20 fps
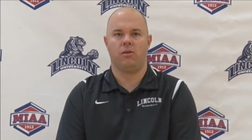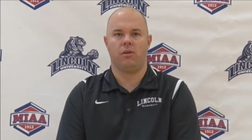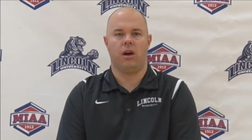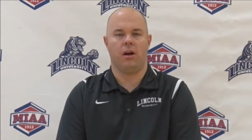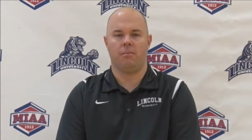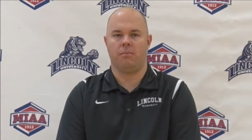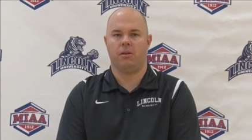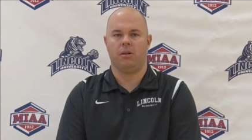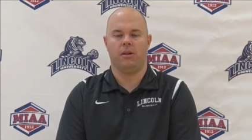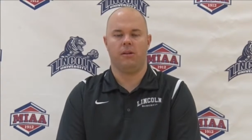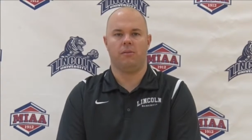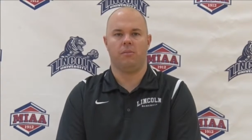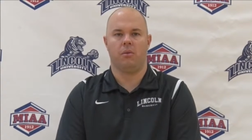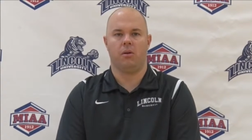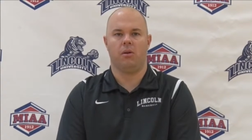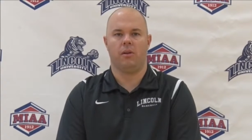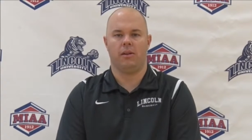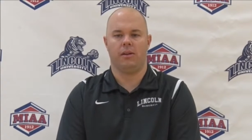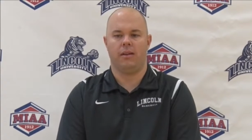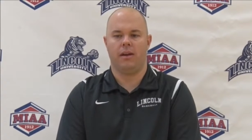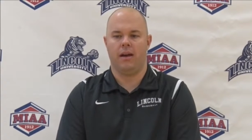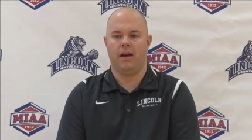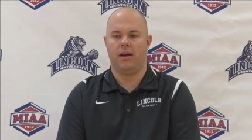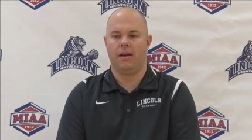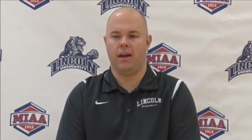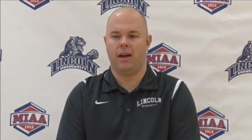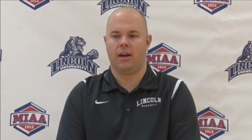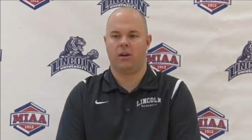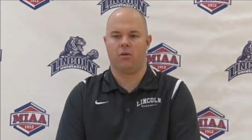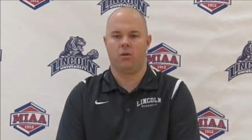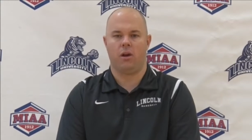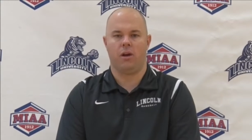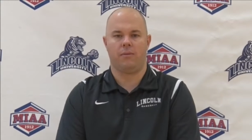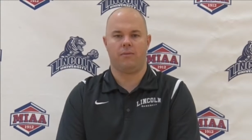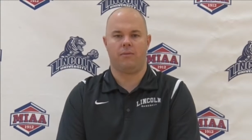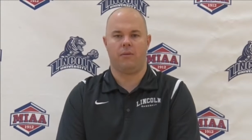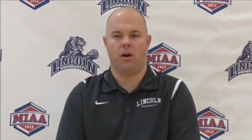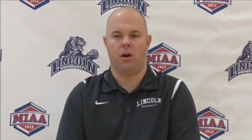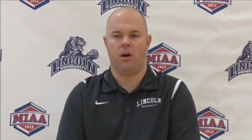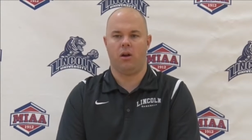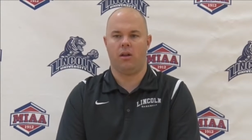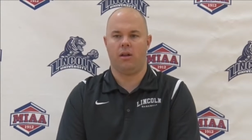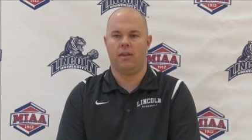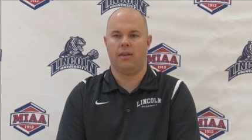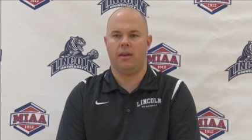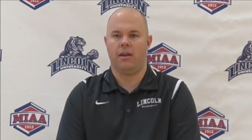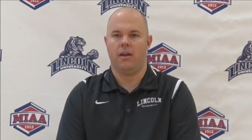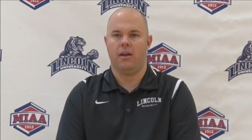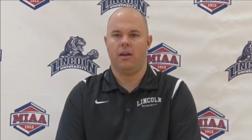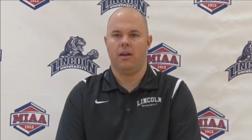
are unbelievable. And uh, he had a great fall, and